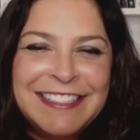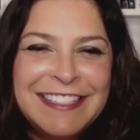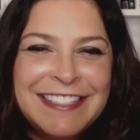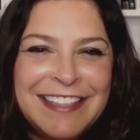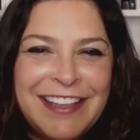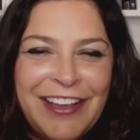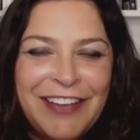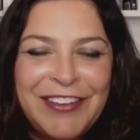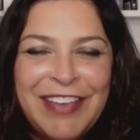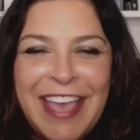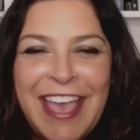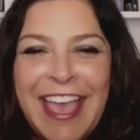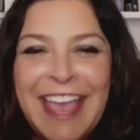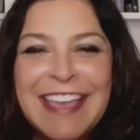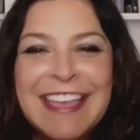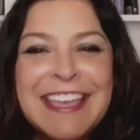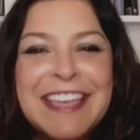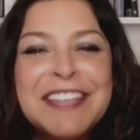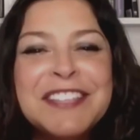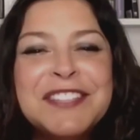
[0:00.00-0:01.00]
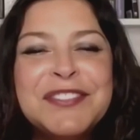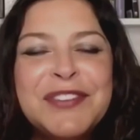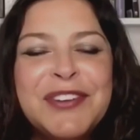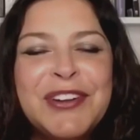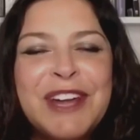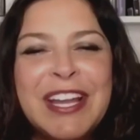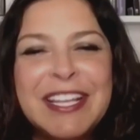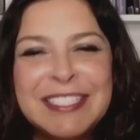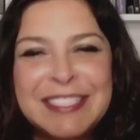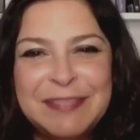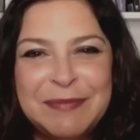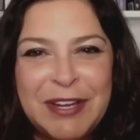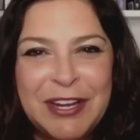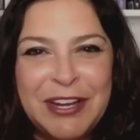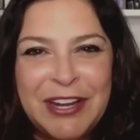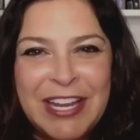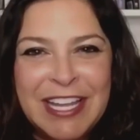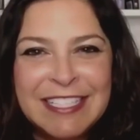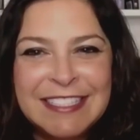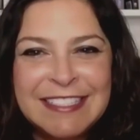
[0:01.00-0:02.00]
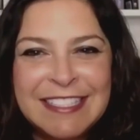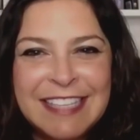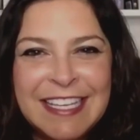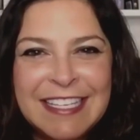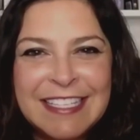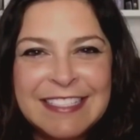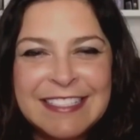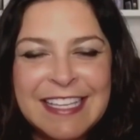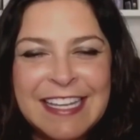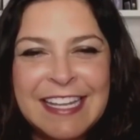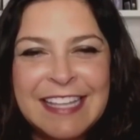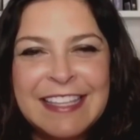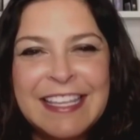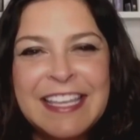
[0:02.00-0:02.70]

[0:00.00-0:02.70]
Okay, E is for experiences, and I think